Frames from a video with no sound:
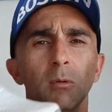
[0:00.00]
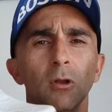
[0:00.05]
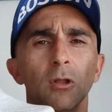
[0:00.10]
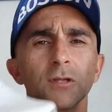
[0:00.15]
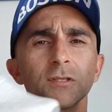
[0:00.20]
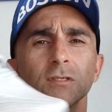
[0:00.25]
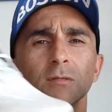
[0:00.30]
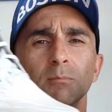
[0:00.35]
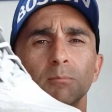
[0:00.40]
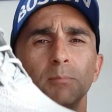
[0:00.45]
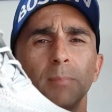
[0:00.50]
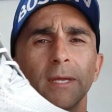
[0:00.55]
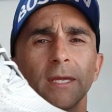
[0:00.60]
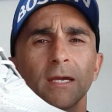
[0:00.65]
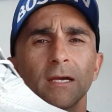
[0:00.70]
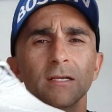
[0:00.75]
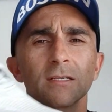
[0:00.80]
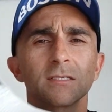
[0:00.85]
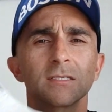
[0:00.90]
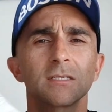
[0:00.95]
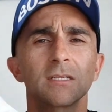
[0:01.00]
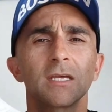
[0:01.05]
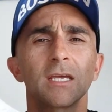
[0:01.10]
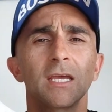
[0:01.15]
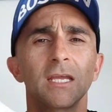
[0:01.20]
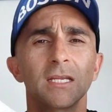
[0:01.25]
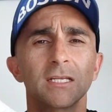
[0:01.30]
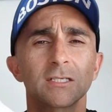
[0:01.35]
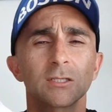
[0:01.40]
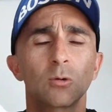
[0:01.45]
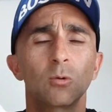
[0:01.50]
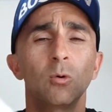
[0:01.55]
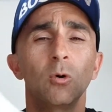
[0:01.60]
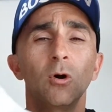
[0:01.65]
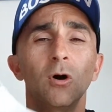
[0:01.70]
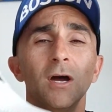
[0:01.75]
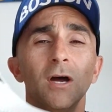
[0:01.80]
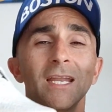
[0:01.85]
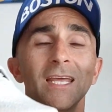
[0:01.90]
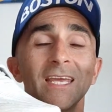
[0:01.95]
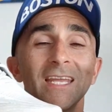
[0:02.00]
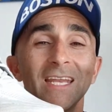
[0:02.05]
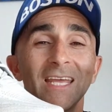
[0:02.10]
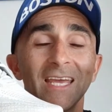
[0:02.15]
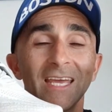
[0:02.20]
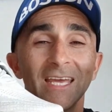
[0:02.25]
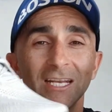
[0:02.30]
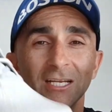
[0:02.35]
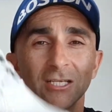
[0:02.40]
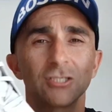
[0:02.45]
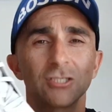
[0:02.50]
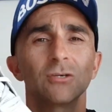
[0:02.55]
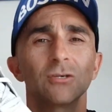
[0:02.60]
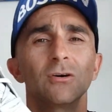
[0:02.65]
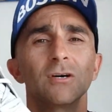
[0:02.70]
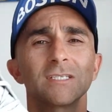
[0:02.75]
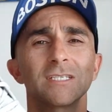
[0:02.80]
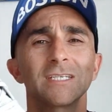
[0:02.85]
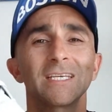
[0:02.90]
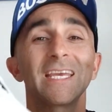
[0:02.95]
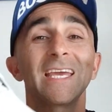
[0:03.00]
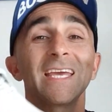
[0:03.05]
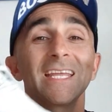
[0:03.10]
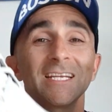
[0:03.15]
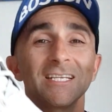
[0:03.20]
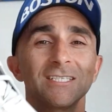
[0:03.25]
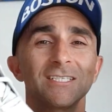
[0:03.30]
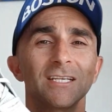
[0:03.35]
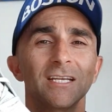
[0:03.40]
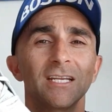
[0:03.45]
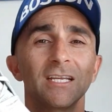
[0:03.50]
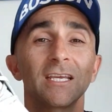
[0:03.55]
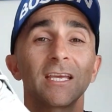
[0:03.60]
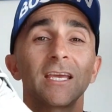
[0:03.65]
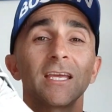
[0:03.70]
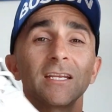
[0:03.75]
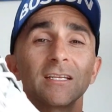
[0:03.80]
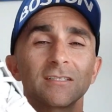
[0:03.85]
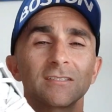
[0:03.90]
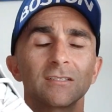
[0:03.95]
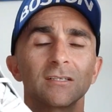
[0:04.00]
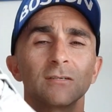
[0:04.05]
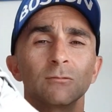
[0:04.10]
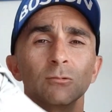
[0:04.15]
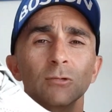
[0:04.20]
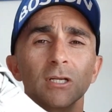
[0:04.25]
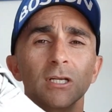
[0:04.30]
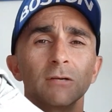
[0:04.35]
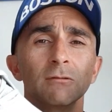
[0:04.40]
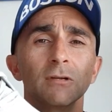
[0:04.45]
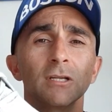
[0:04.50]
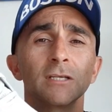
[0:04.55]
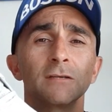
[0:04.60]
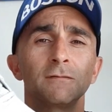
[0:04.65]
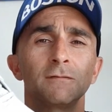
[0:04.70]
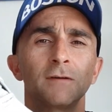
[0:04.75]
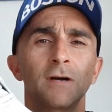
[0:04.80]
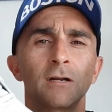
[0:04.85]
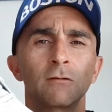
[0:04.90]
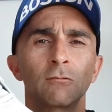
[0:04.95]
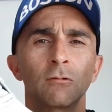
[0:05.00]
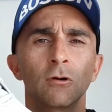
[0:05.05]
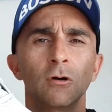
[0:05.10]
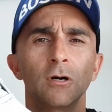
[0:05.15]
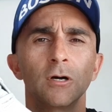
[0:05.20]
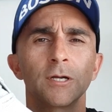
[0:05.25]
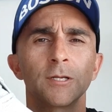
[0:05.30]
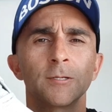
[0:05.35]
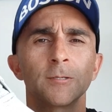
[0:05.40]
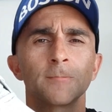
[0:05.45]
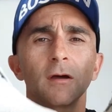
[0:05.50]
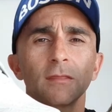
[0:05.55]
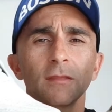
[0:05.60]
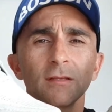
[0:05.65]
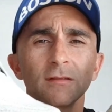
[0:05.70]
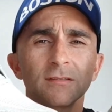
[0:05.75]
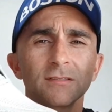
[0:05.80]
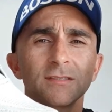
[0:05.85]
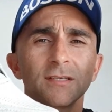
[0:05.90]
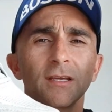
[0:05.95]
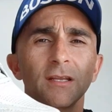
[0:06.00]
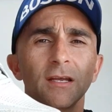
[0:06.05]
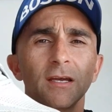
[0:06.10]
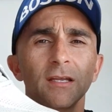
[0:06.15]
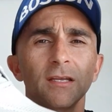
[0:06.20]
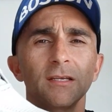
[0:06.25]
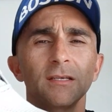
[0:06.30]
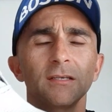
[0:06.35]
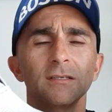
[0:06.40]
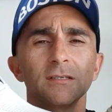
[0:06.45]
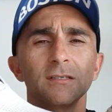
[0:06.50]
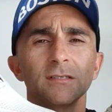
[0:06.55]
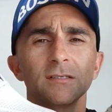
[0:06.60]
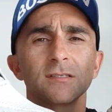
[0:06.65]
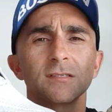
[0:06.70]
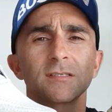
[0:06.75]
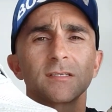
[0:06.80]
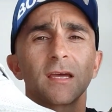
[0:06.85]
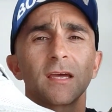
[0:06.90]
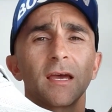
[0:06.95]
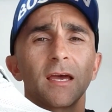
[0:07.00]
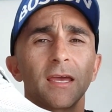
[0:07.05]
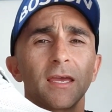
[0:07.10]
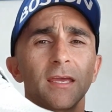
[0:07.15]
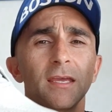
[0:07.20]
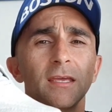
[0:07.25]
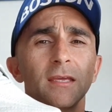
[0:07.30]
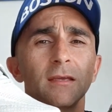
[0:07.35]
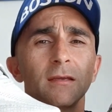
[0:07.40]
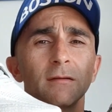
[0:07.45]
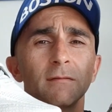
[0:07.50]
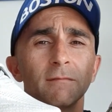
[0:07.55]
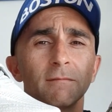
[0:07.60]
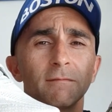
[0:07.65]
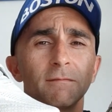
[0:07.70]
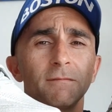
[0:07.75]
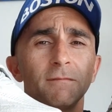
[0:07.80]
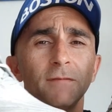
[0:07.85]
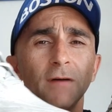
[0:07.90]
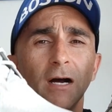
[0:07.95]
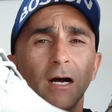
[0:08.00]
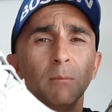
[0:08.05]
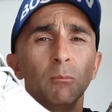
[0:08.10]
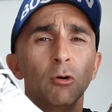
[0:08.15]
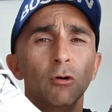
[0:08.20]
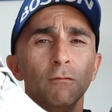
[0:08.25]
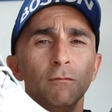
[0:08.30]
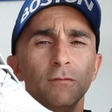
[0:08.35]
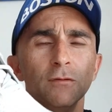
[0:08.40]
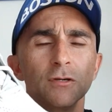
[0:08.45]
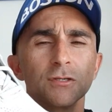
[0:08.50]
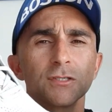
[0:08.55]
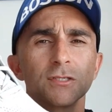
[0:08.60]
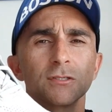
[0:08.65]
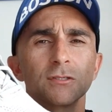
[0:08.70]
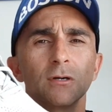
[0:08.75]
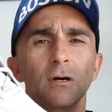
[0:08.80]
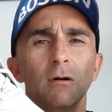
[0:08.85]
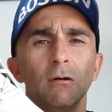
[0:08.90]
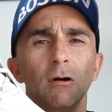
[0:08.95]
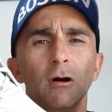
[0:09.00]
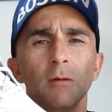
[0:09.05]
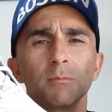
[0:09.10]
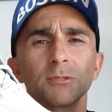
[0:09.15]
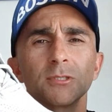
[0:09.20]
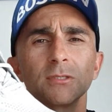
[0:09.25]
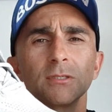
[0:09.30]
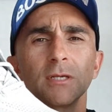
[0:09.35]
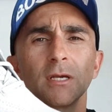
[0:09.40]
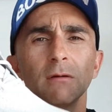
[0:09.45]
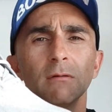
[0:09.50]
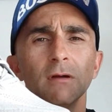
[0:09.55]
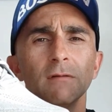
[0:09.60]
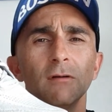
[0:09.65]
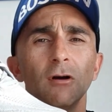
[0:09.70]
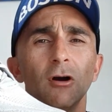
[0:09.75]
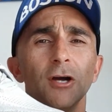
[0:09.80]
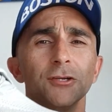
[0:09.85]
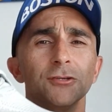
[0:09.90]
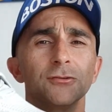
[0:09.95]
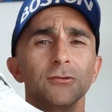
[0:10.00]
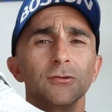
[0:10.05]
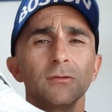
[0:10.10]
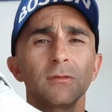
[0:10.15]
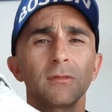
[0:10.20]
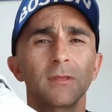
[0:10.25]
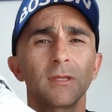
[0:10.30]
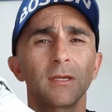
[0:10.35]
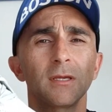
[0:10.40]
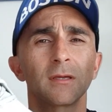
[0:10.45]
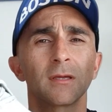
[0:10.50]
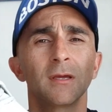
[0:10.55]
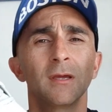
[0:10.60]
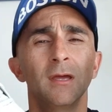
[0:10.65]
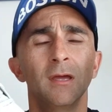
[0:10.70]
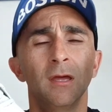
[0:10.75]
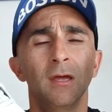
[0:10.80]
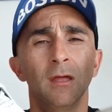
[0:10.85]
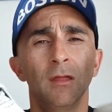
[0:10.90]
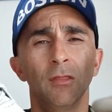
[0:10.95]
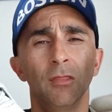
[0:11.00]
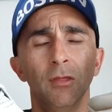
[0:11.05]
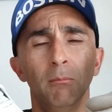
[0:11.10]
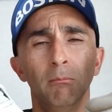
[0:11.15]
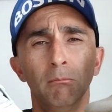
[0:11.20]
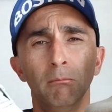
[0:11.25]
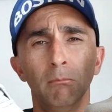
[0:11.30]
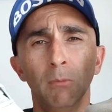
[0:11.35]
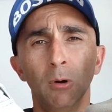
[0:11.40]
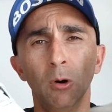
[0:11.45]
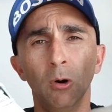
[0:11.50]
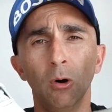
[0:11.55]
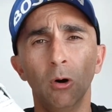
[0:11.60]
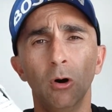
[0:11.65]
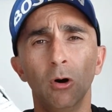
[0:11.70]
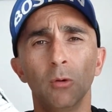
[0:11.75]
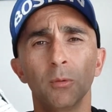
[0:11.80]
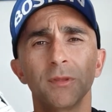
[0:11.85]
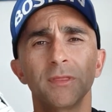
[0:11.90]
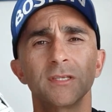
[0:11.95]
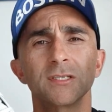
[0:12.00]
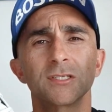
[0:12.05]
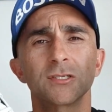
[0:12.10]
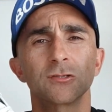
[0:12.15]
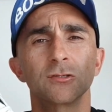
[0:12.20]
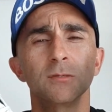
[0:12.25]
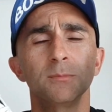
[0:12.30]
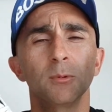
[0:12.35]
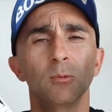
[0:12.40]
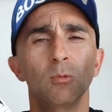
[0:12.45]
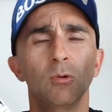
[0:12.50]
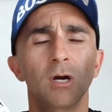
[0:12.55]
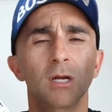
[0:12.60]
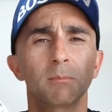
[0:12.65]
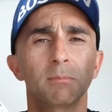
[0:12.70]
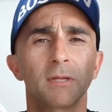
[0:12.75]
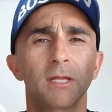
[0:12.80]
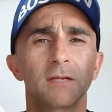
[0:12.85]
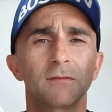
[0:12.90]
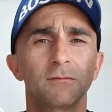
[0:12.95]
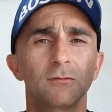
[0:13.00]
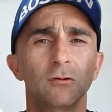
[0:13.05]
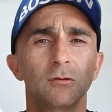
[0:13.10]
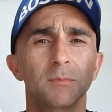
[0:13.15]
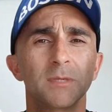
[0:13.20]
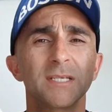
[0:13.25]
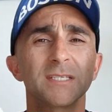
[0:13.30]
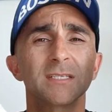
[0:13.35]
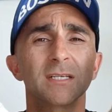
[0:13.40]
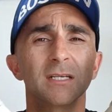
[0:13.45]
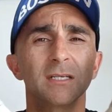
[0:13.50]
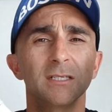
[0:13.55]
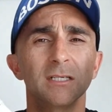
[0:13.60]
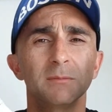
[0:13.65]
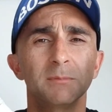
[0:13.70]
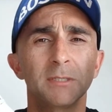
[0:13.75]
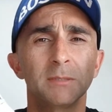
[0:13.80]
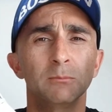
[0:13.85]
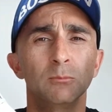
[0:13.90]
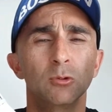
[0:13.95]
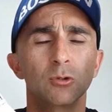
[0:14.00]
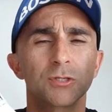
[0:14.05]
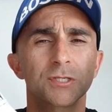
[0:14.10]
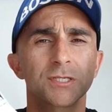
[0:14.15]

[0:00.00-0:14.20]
lots of bounce, and it's quite an energizing, energetic, and it's a really, really fun ride. I think the 1080 is a far more versatile option. However, I do think the More with its super wide platform is a little bit more